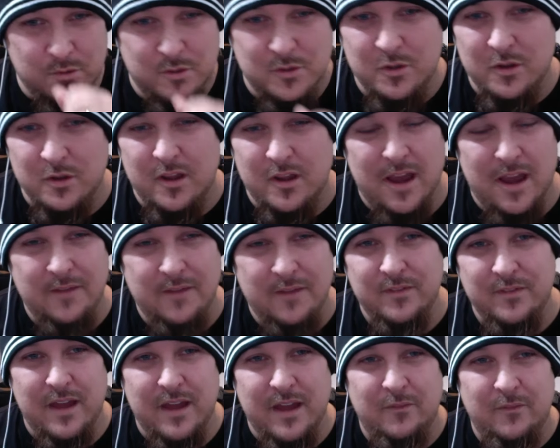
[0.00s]
have
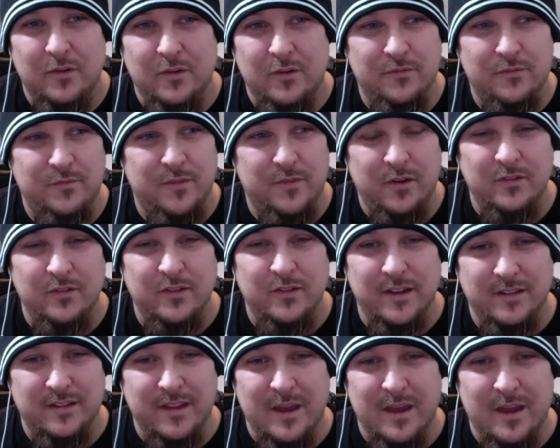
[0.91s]
never felt
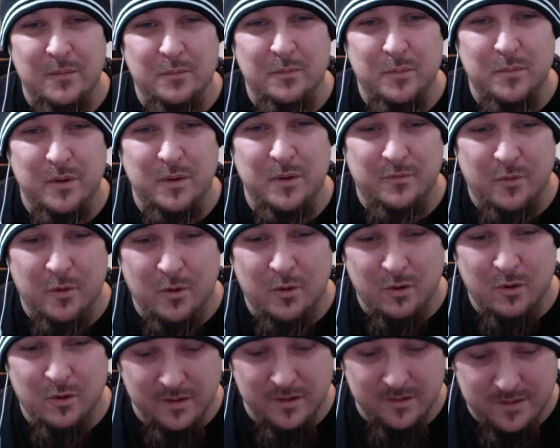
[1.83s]
like that
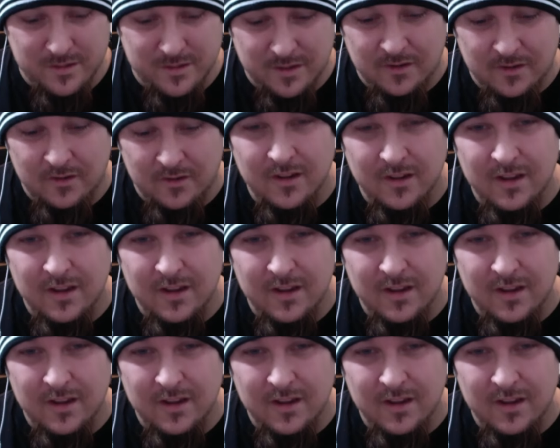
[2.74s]
before until